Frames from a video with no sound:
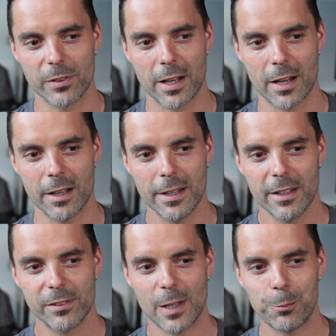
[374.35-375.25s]
a
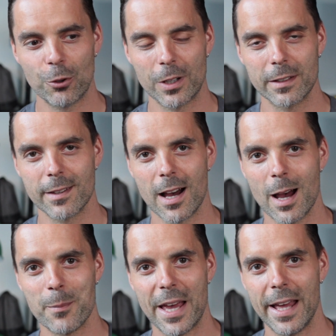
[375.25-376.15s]
snapshot in
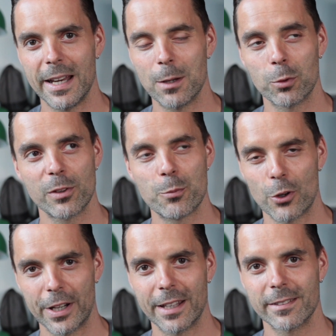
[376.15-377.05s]
time, and it was a
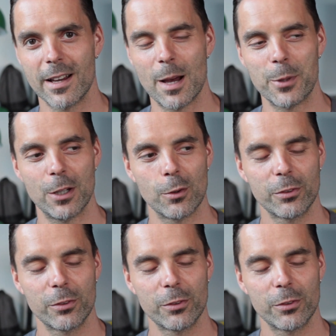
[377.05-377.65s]
brilliant time.